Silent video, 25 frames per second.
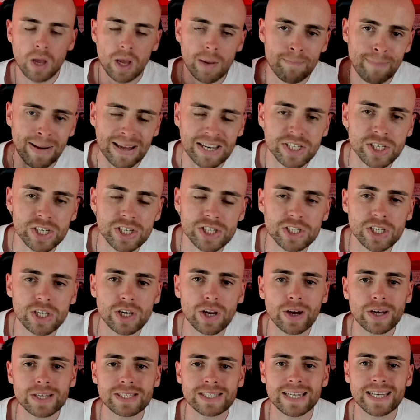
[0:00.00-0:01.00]
Manchester
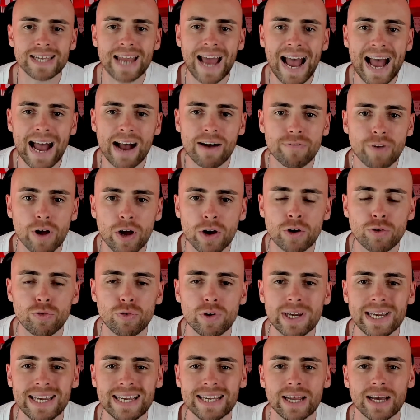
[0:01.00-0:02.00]
United have
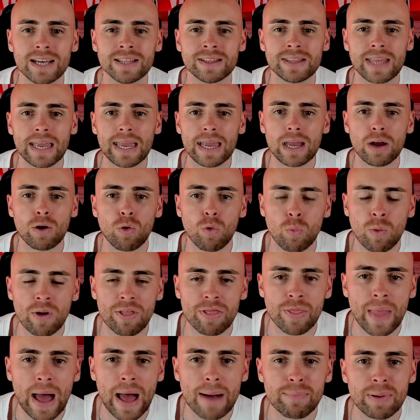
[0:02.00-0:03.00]
agreed a deal with
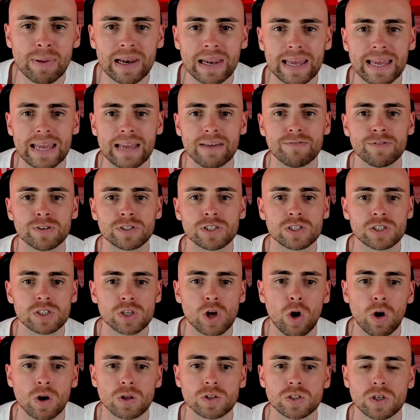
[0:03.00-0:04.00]
Napoli for
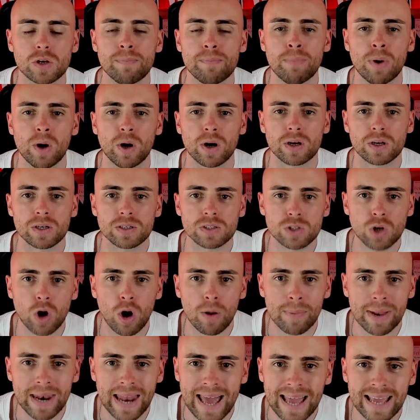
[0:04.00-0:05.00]
Scott
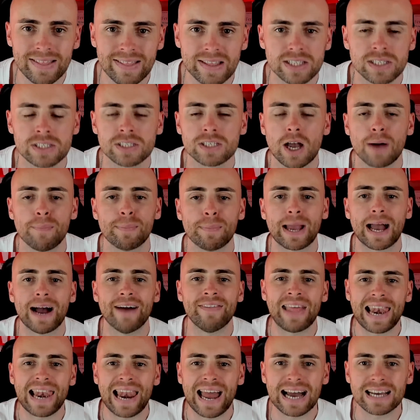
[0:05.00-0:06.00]
McTominay. This is coming out in
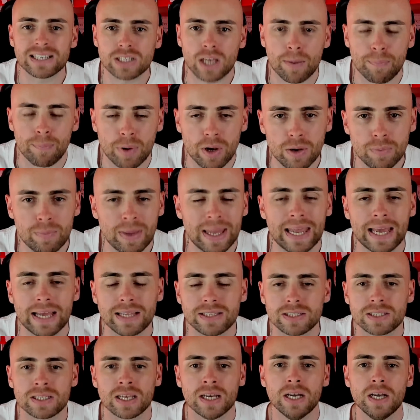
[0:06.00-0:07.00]
the last couple of
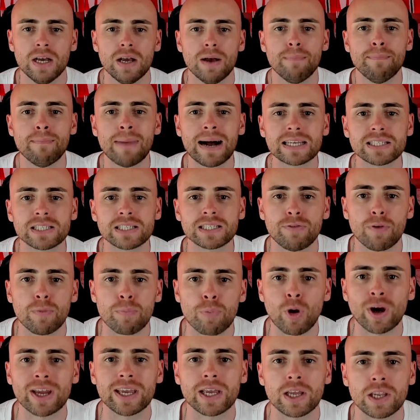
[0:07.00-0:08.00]
minutes. Massive
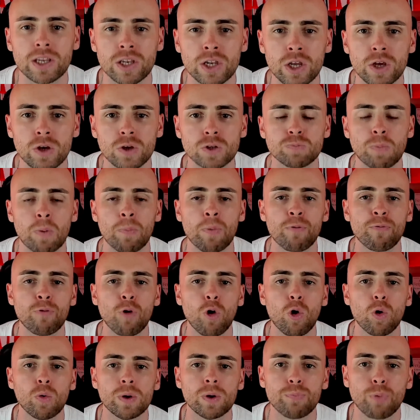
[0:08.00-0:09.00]
breaking news. But
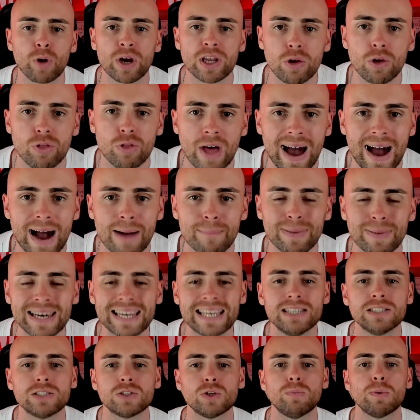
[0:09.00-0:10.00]
before we bring you that,
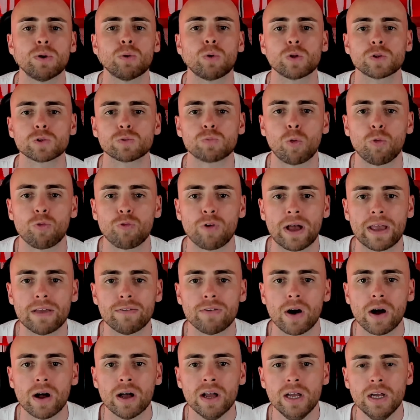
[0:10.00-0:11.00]
please do me one small
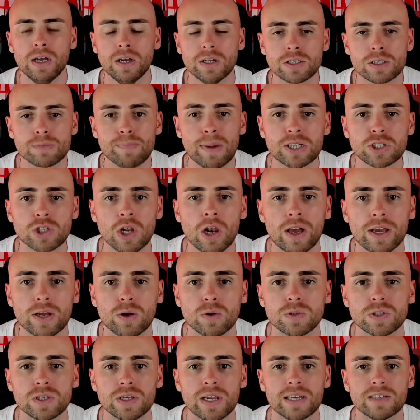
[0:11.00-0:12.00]
favour. Smash a like
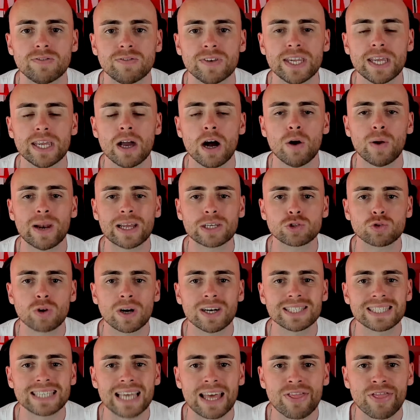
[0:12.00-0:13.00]
on today's video. Let's try
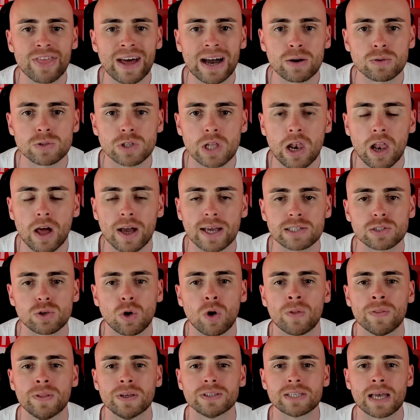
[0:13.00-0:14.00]
and see 1,000 likes
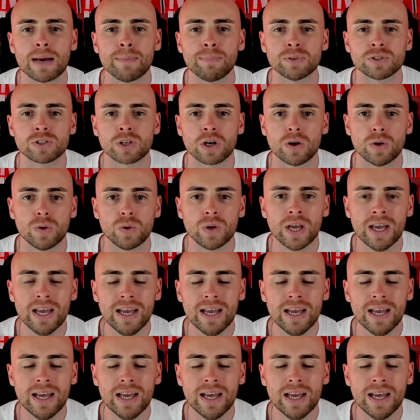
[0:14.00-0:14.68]
on this episode.